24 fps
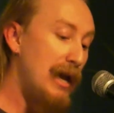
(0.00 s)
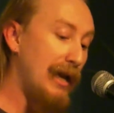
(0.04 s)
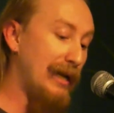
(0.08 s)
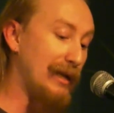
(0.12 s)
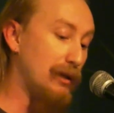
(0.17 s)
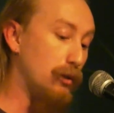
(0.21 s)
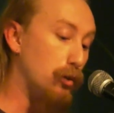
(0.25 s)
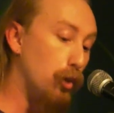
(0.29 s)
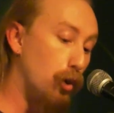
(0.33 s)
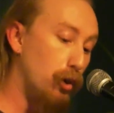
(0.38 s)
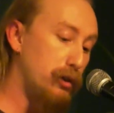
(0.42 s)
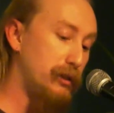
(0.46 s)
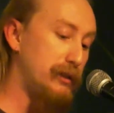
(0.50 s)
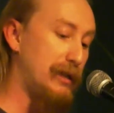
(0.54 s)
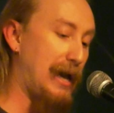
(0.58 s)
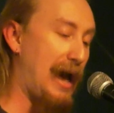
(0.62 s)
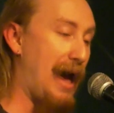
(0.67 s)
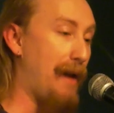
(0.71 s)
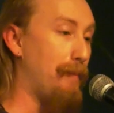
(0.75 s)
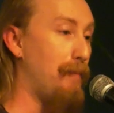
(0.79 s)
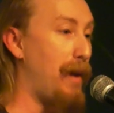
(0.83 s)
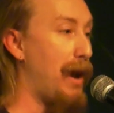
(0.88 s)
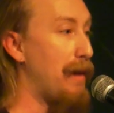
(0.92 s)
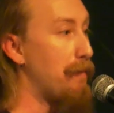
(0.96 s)
He looked
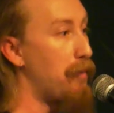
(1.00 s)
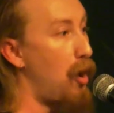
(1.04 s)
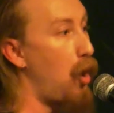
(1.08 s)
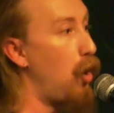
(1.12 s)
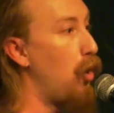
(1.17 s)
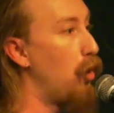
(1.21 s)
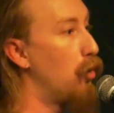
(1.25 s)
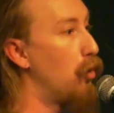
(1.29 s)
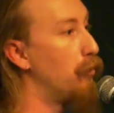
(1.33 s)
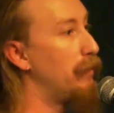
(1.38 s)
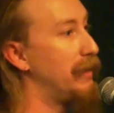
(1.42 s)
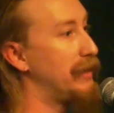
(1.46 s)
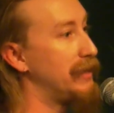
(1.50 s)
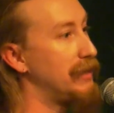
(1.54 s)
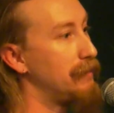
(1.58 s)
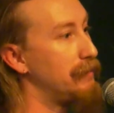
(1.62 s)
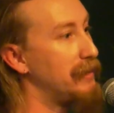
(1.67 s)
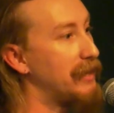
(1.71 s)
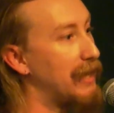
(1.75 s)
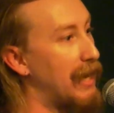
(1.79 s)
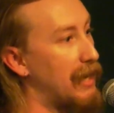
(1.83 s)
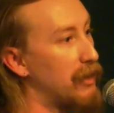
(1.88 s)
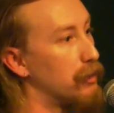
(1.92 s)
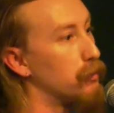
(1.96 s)
at my palm and he
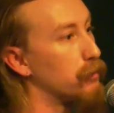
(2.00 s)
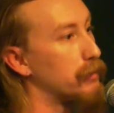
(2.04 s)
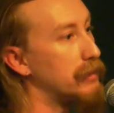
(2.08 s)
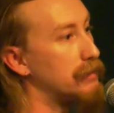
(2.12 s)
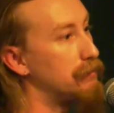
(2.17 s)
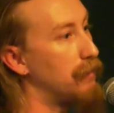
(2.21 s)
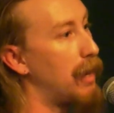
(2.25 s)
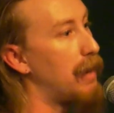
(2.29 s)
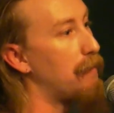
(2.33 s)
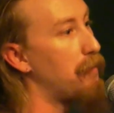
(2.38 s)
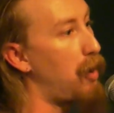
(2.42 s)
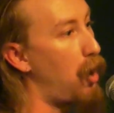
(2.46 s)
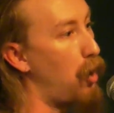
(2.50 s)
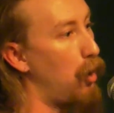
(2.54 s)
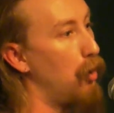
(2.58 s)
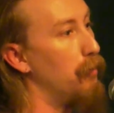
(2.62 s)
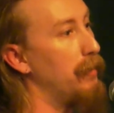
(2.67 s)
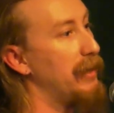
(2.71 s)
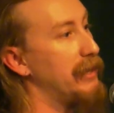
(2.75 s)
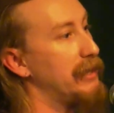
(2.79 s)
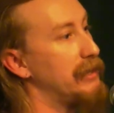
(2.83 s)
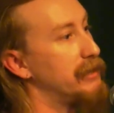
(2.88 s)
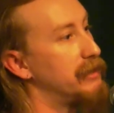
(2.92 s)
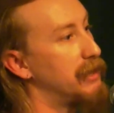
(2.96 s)
began to read my palm,
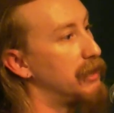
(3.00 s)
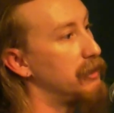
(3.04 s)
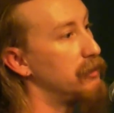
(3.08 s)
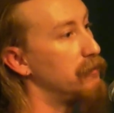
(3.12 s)
and he said,